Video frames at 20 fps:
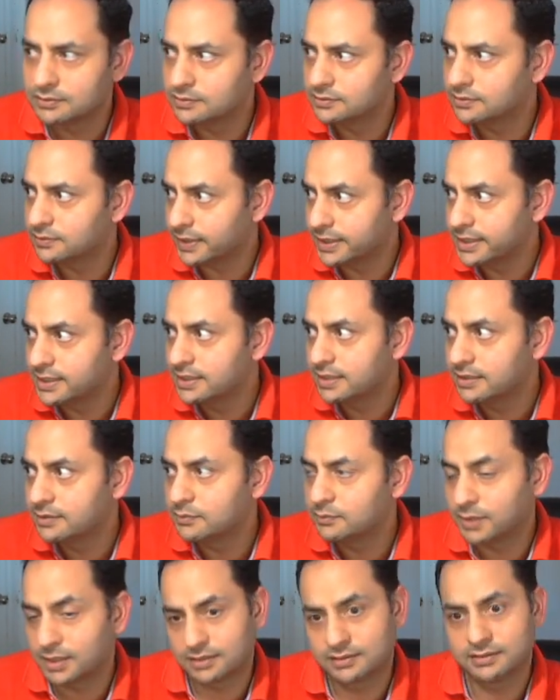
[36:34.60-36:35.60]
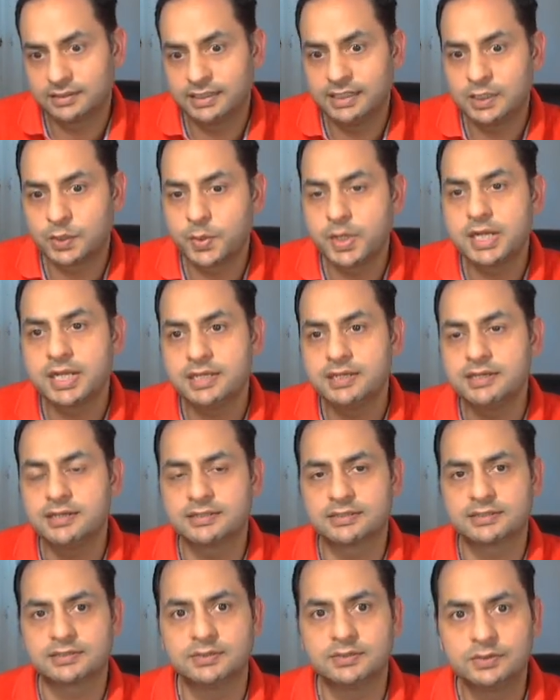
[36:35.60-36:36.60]
right, but in 20
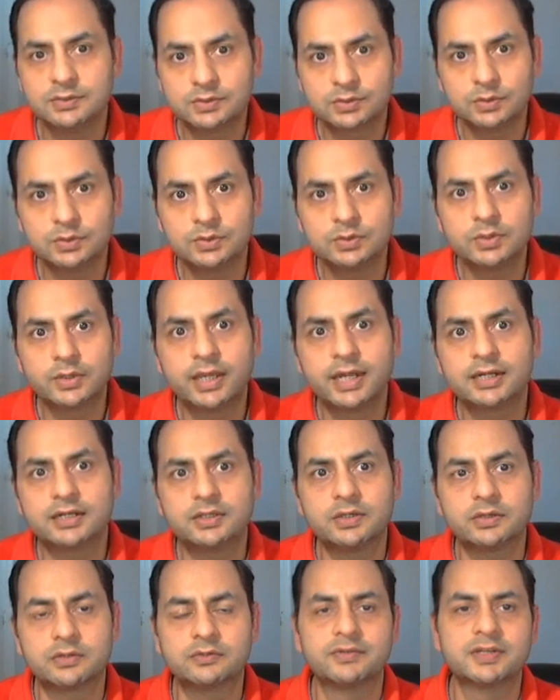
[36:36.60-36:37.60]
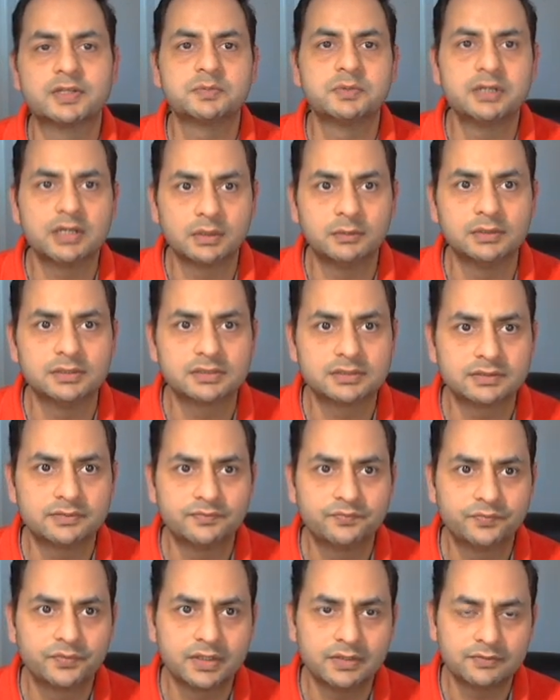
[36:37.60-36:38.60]
years, so you get your investment doubles
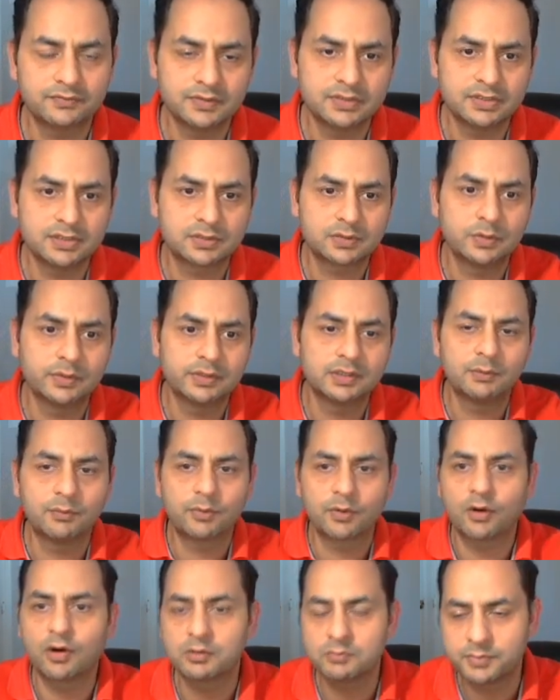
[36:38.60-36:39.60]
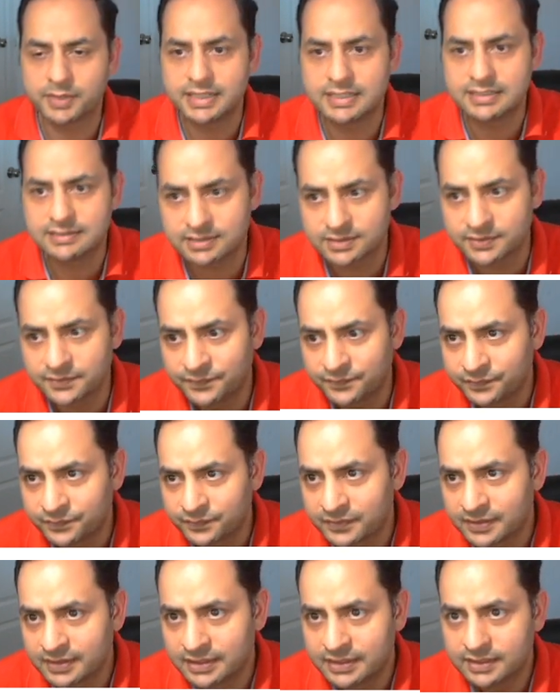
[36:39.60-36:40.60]
if you just go in the broad based,
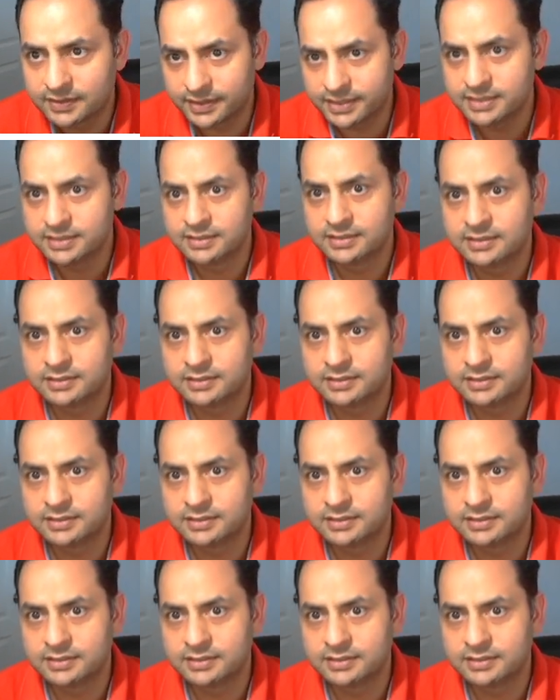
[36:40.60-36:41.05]
right?